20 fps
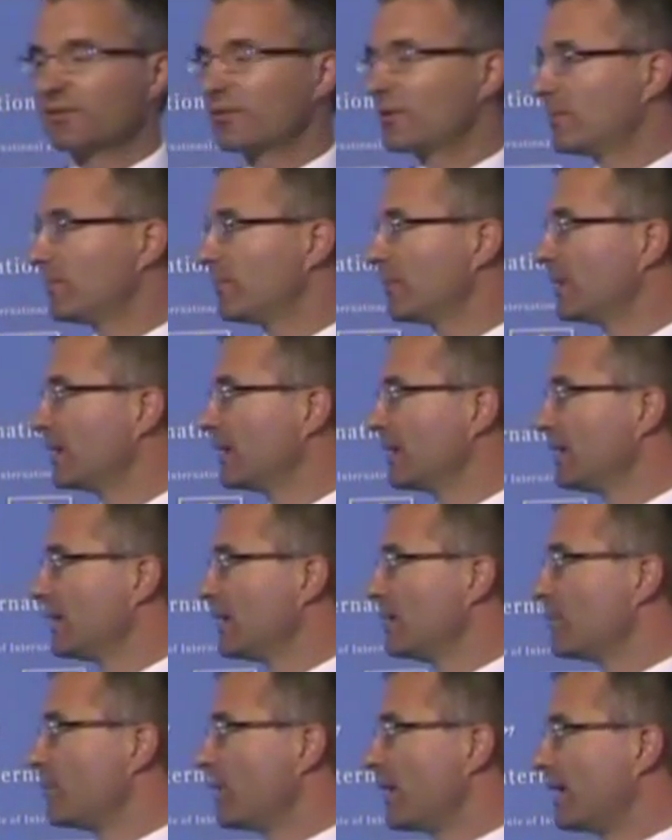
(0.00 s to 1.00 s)
from
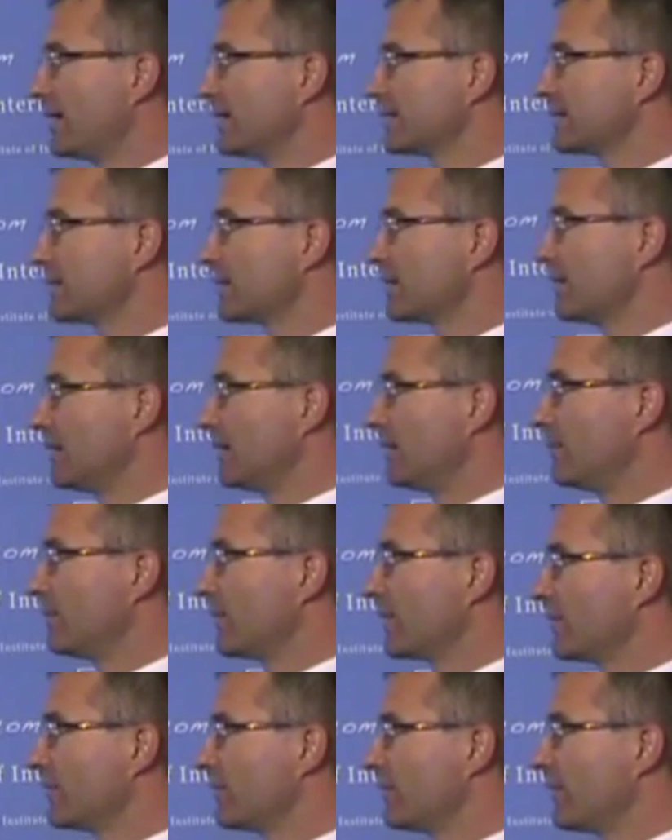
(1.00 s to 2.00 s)
past um,
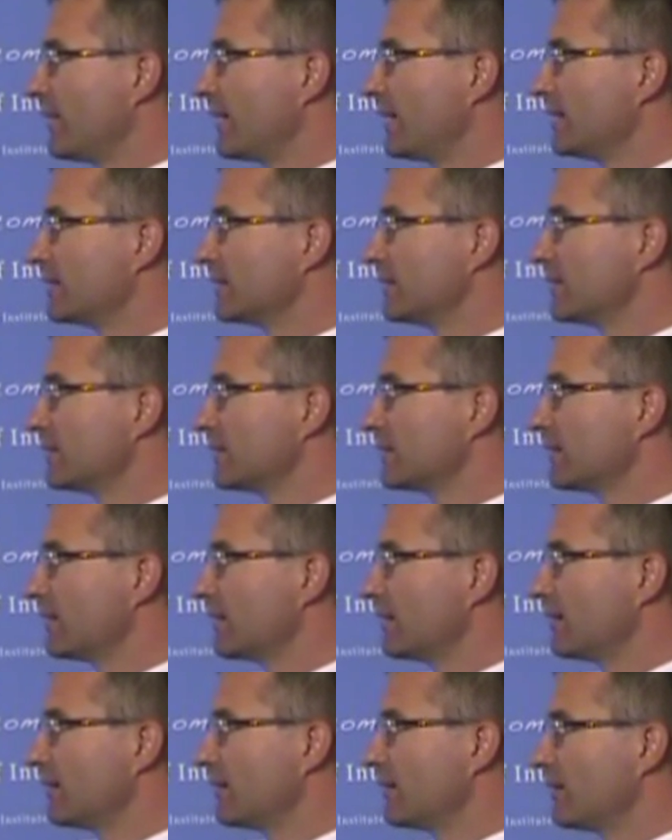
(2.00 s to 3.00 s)
phases
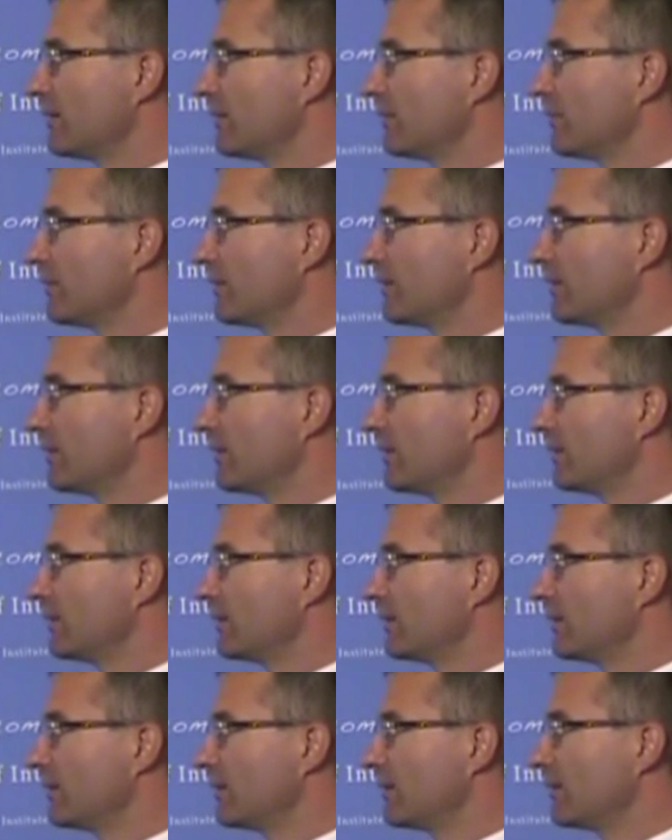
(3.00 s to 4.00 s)
uh, of, uh,
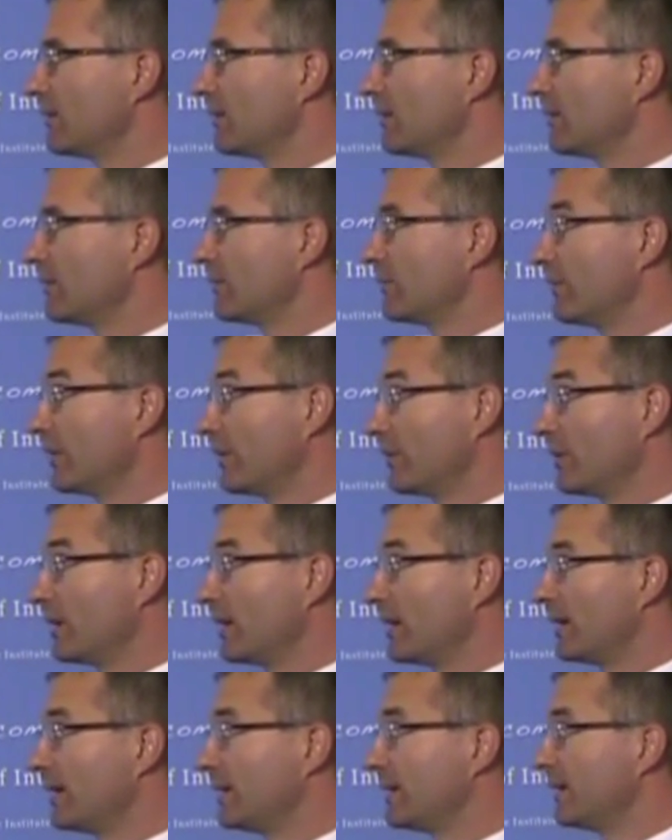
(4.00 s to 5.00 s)
of very
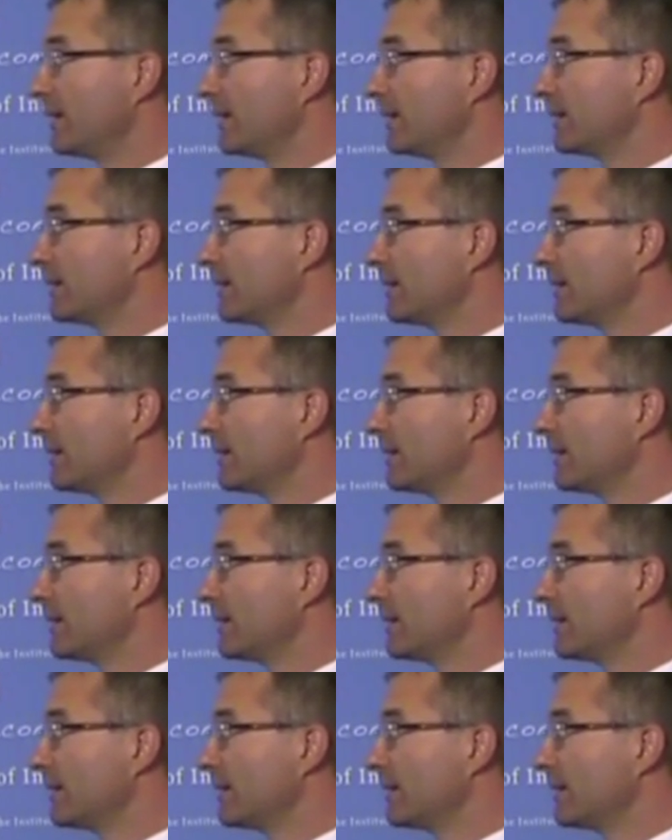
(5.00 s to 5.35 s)
high debt.